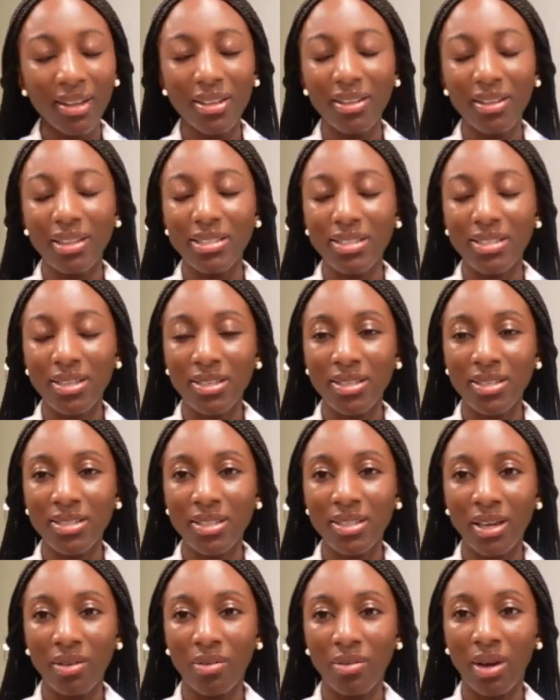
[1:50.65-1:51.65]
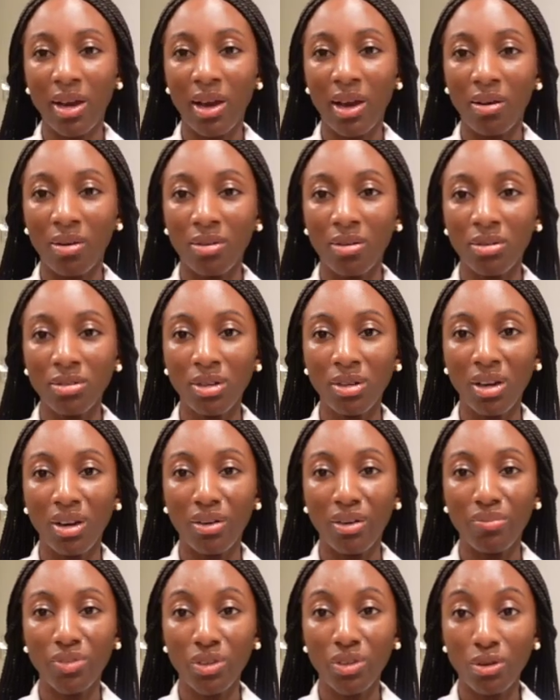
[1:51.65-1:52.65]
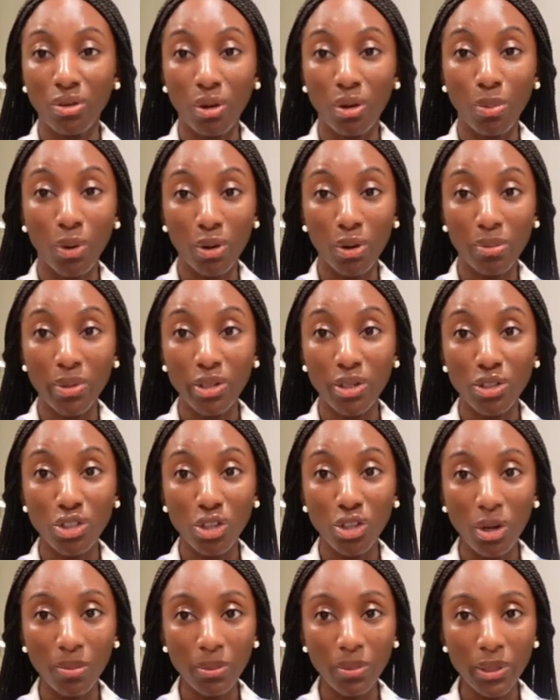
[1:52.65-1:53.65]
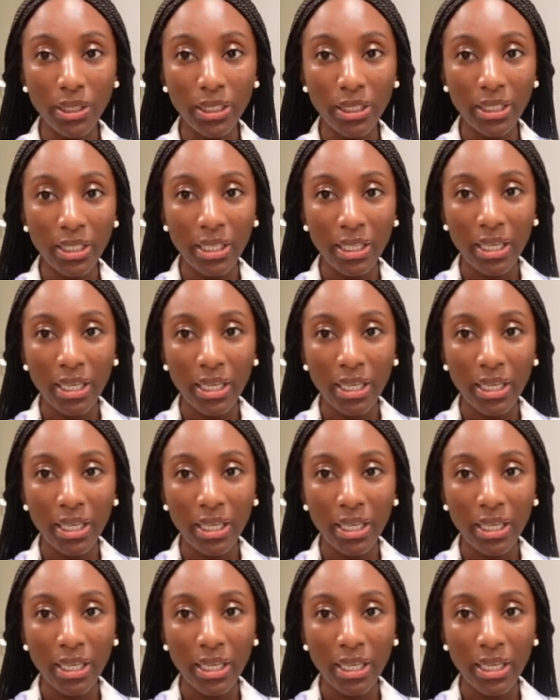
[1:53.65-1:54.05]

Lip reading: That's because I went out to do apartment shopping,